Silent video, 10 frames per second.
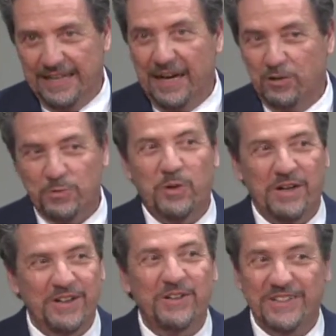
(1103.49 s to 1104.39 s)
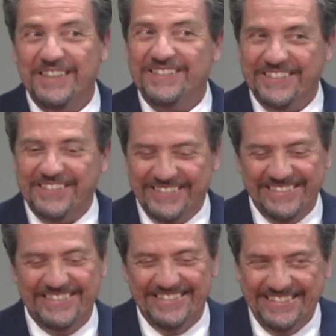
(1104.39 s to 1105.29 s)
I was born in Oakland, so
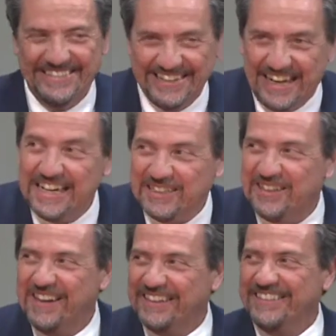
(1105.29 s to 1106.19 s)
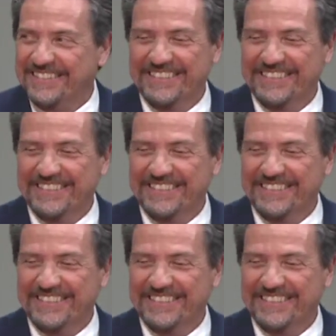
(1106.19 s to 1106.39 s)
I can talk.